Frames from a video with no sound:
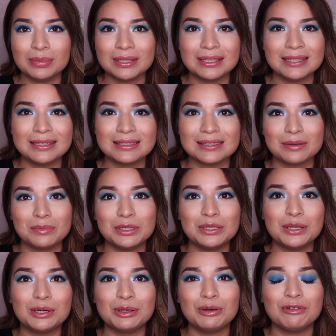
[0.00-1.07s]
Please let me
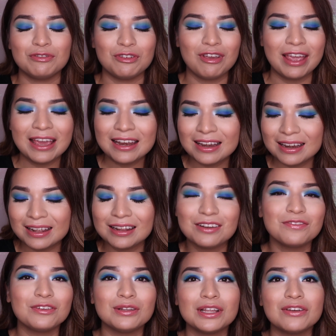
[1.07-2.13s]
know if you hated it,
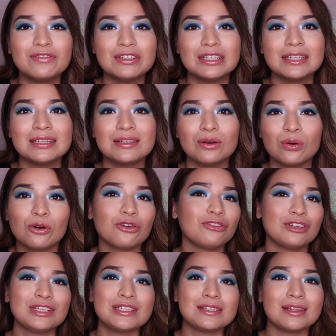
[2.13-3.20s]
if you loved it, or if
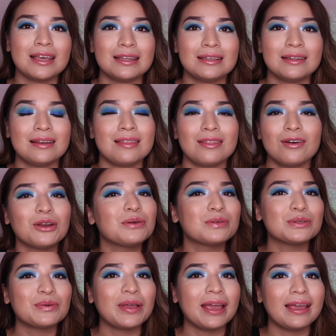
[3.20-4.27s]
you just liked it and thought it
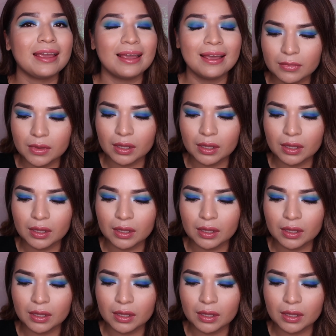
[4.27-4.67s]
was okay.